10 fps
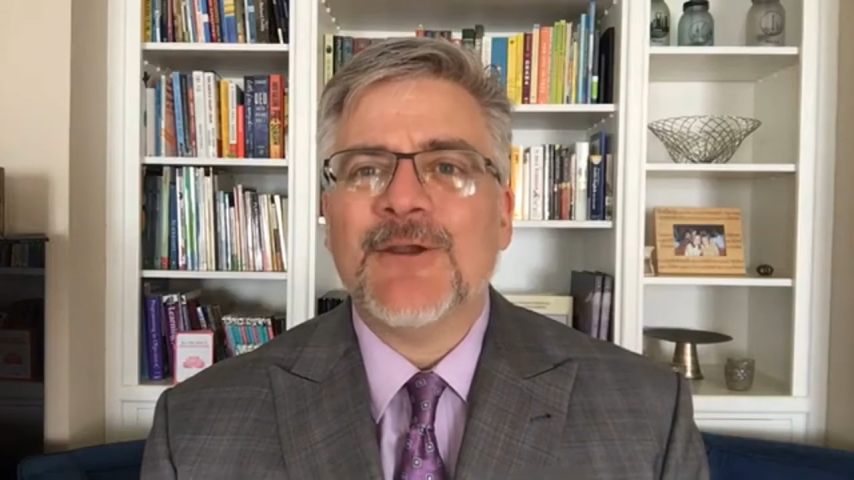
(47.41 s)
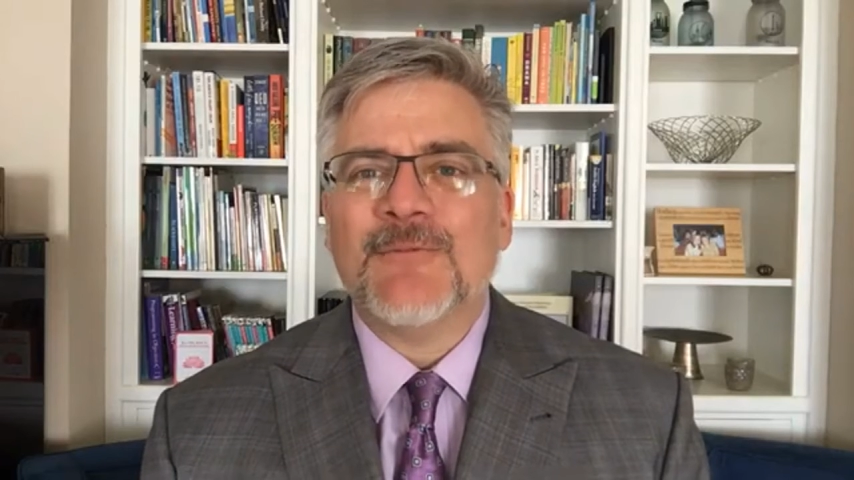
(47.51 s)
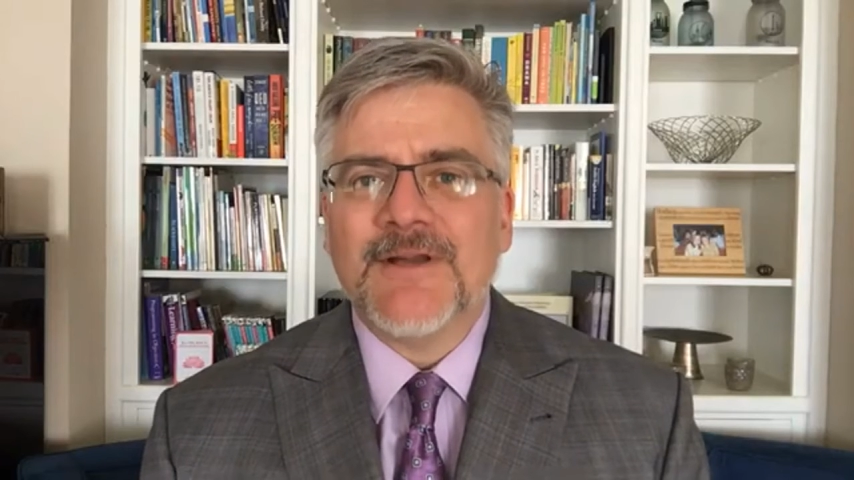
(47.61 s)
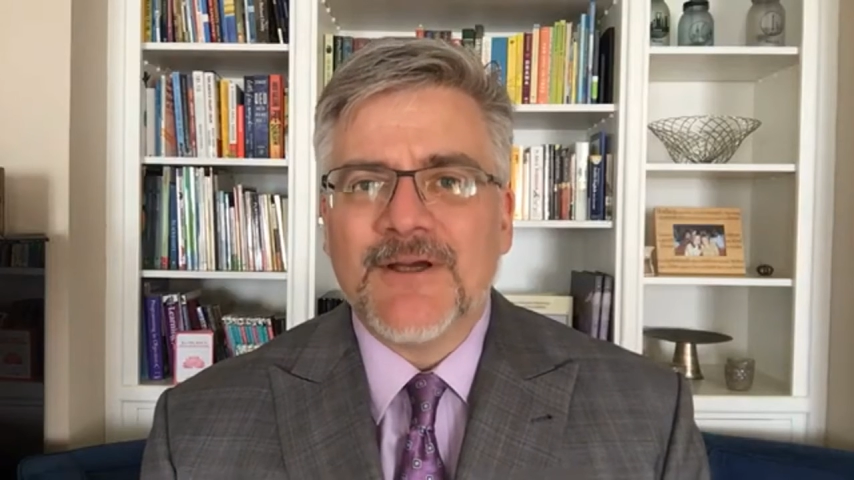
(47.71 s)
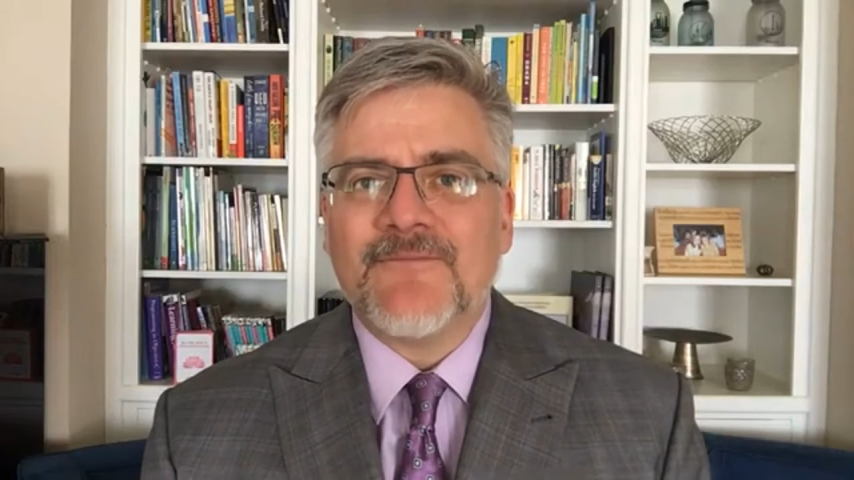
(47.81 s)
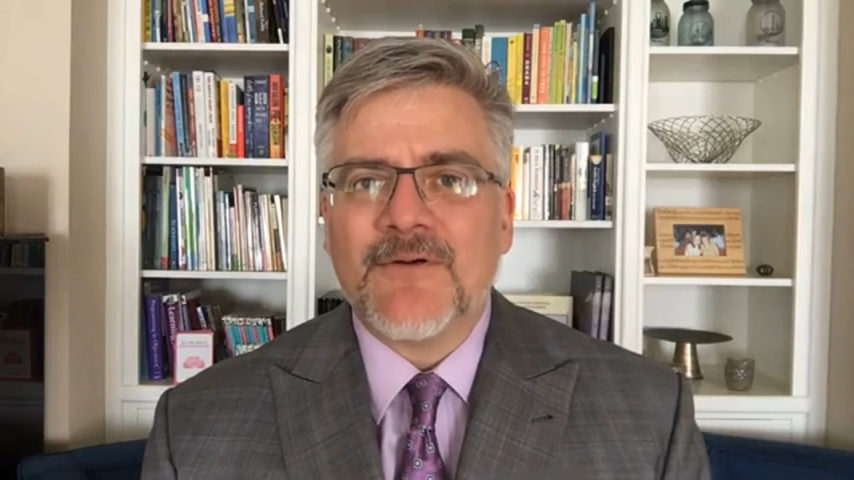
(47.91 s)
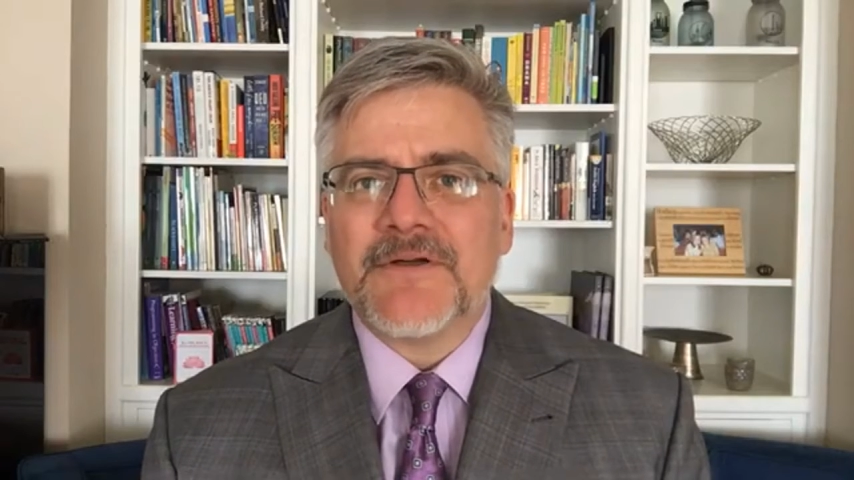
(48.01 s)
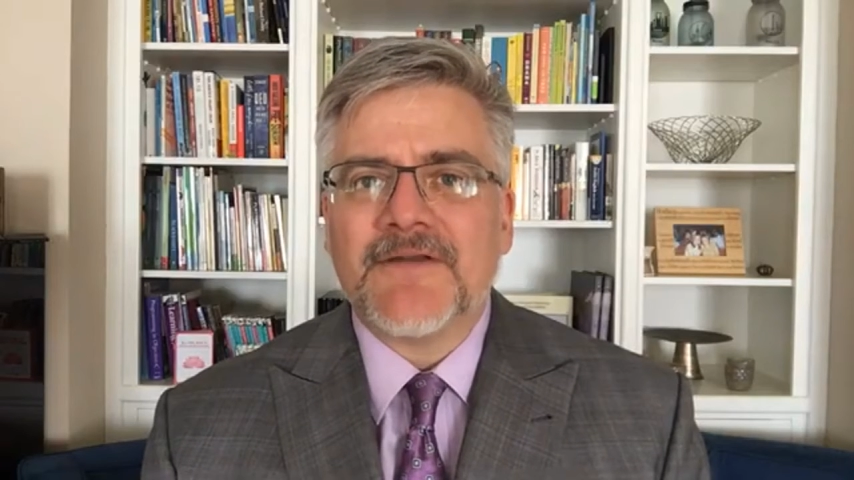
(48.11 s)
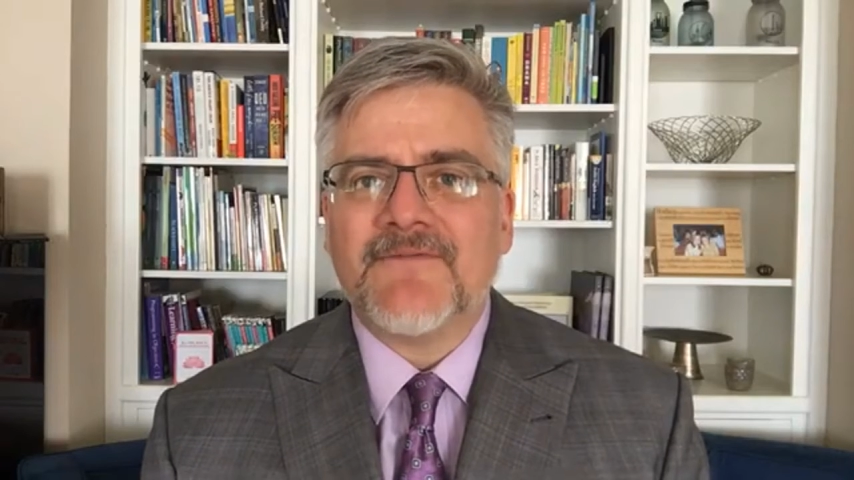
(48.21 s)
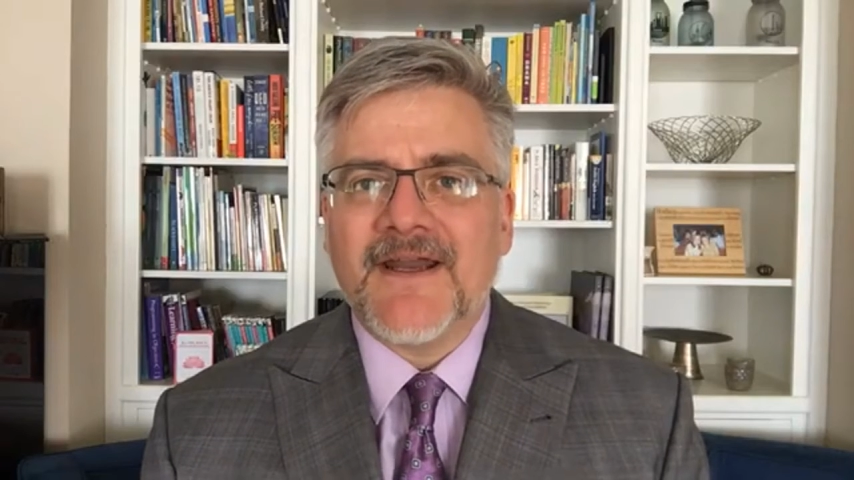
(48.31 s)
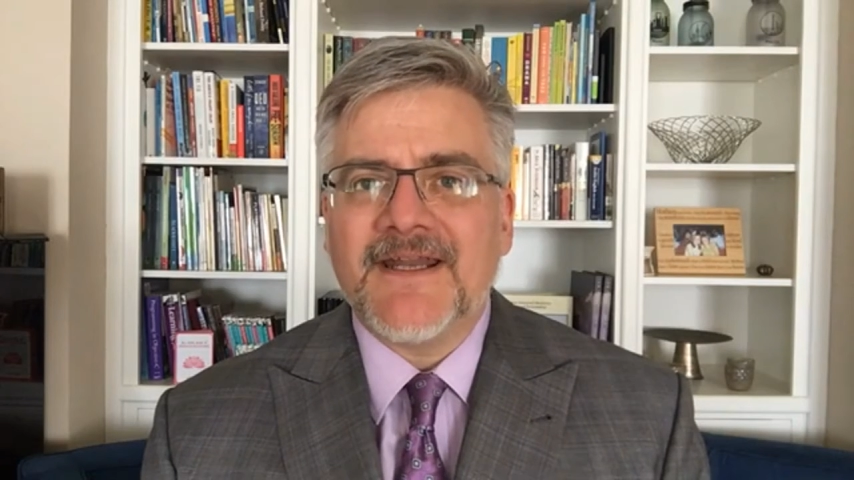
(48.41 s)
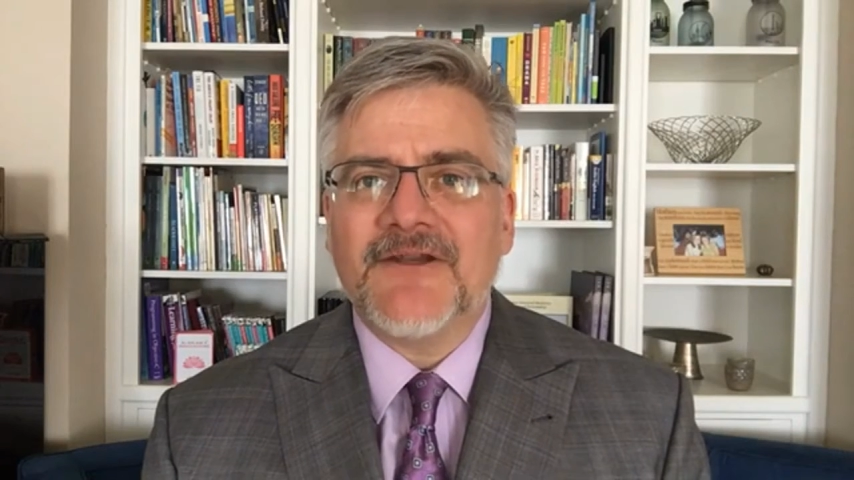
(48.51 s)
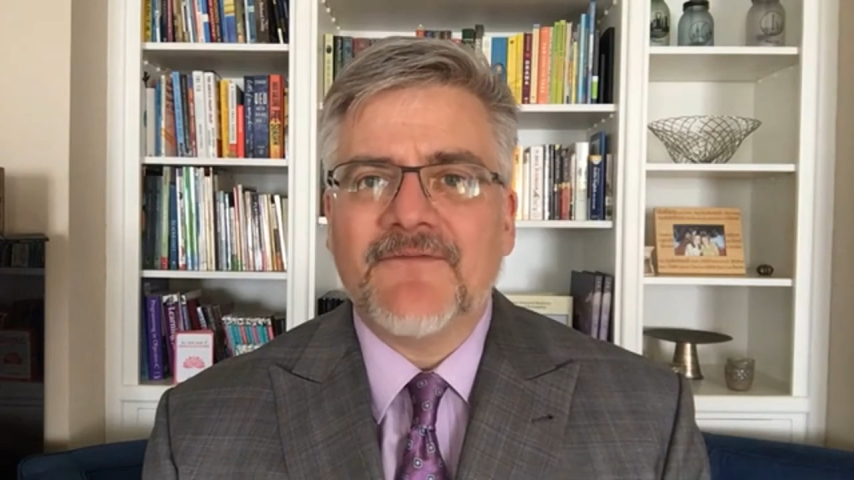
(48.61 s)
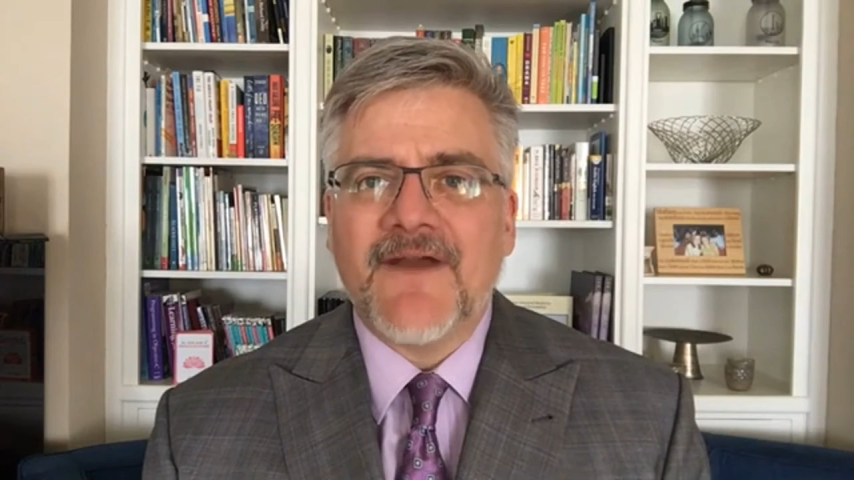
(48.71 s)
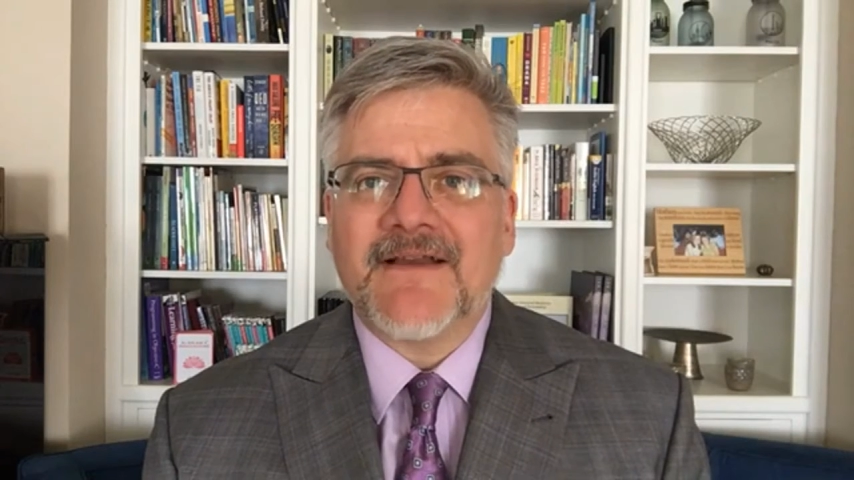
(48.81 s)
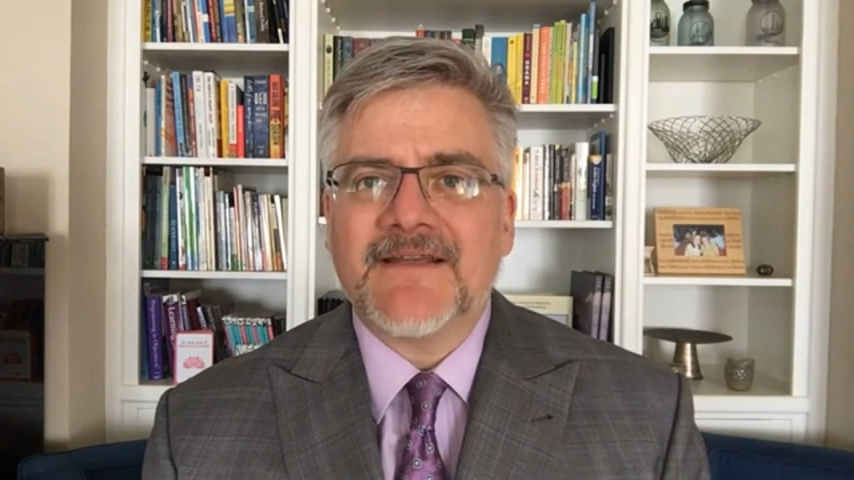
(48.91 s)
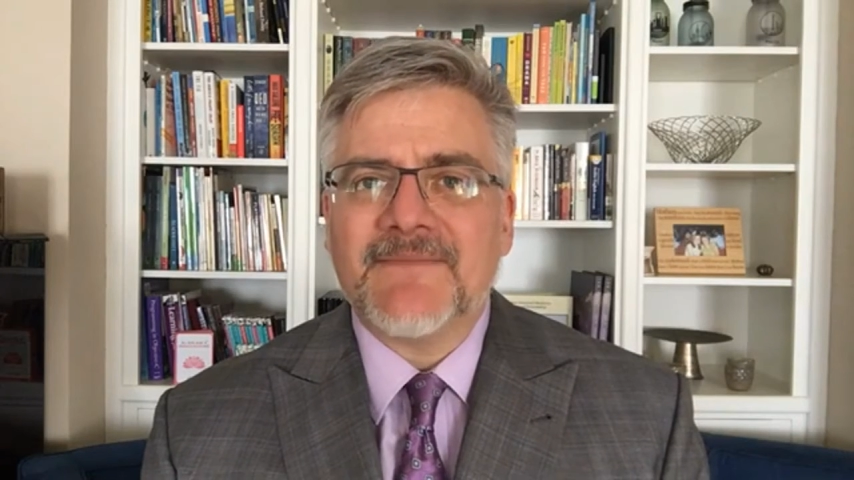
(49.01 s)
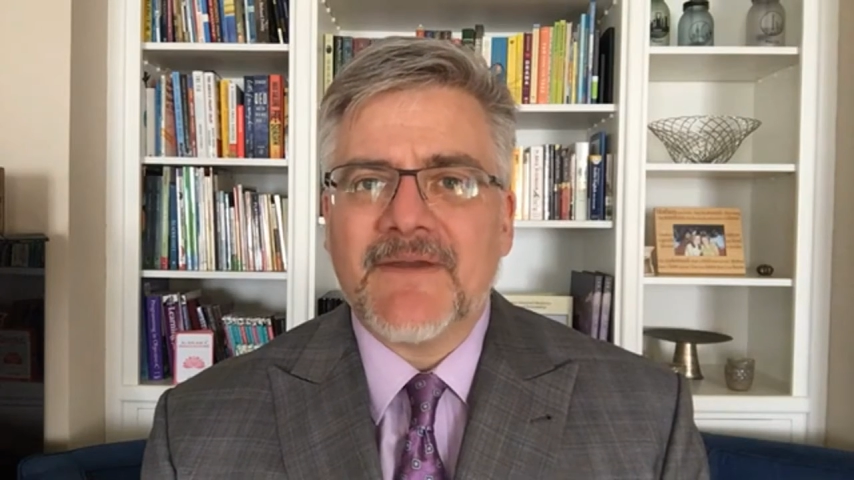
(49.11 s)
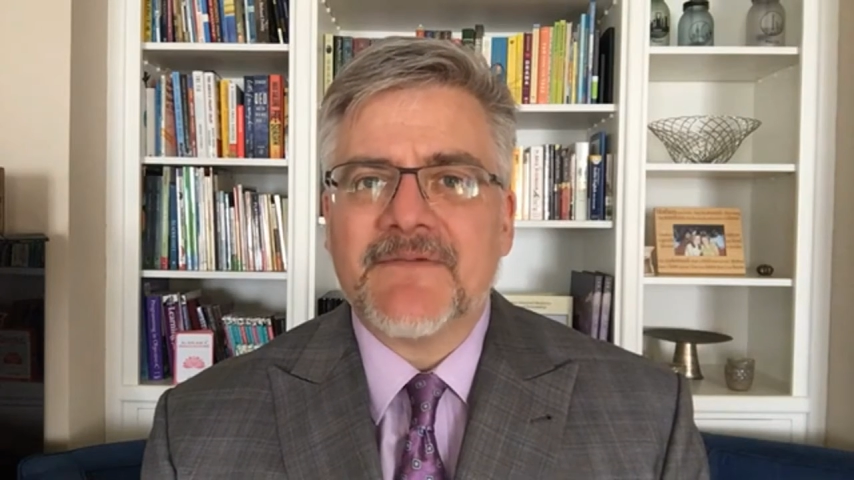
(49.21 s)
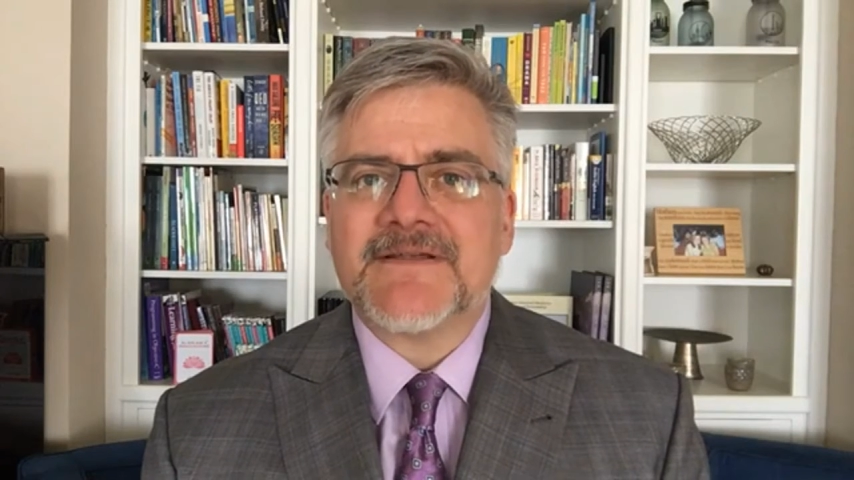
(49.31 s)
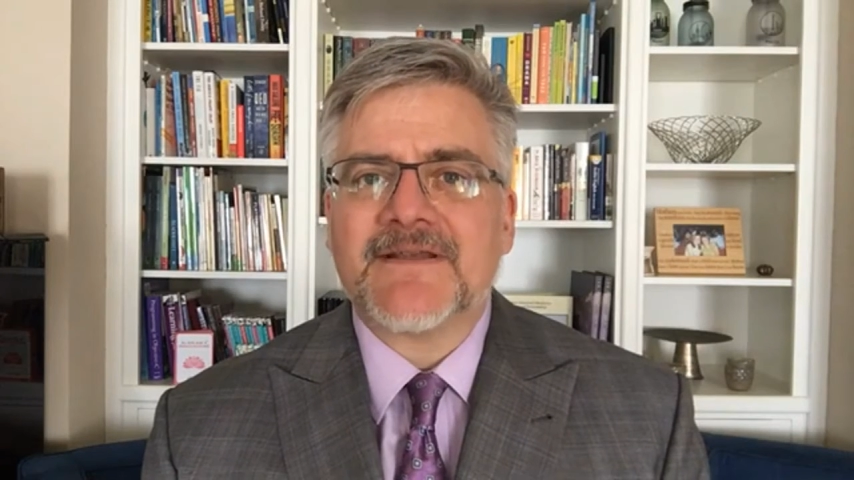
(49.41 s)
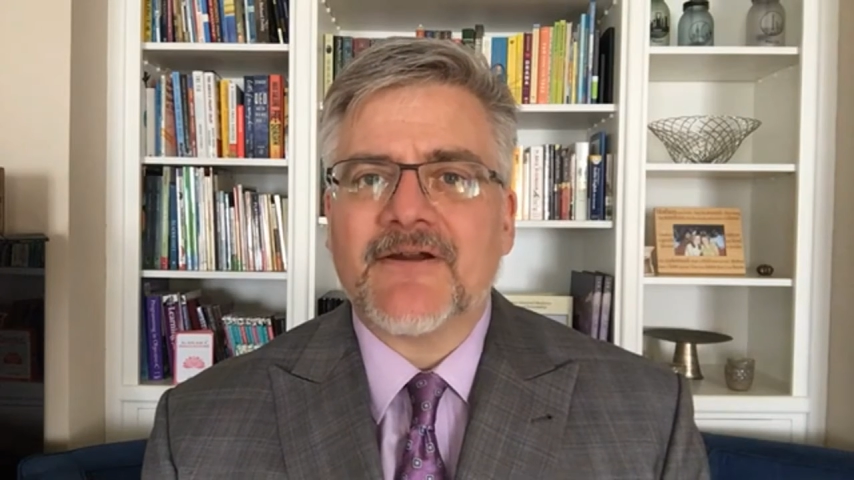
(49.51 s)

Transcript: We look forward to finding new faculty members that